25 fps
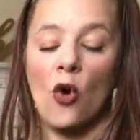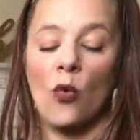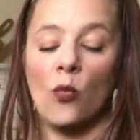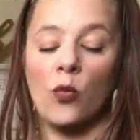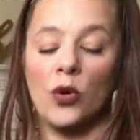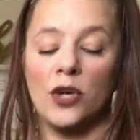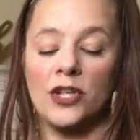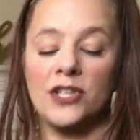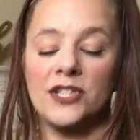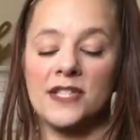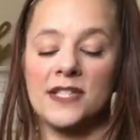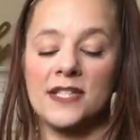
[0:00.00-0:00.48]

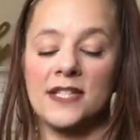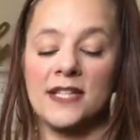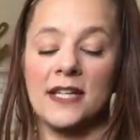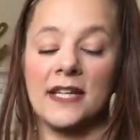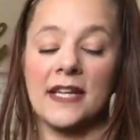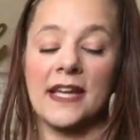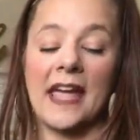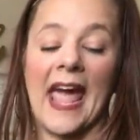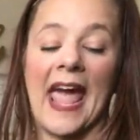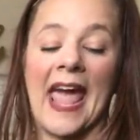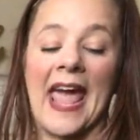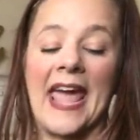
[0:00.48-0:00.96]
wood
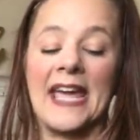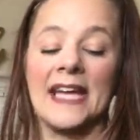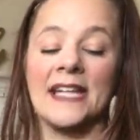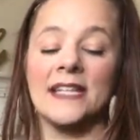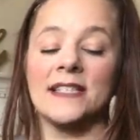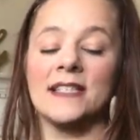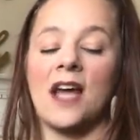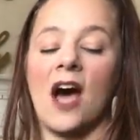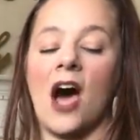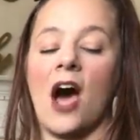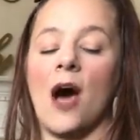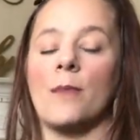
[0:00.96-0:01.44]
stick,
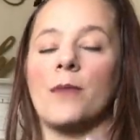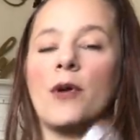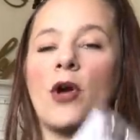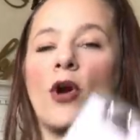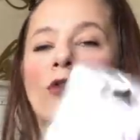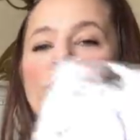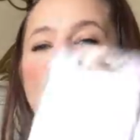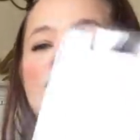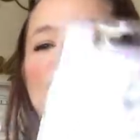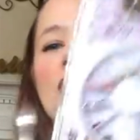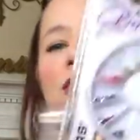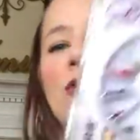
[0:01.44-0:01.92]
and top
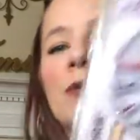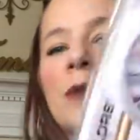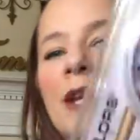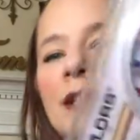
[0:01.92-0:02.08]
coat. So you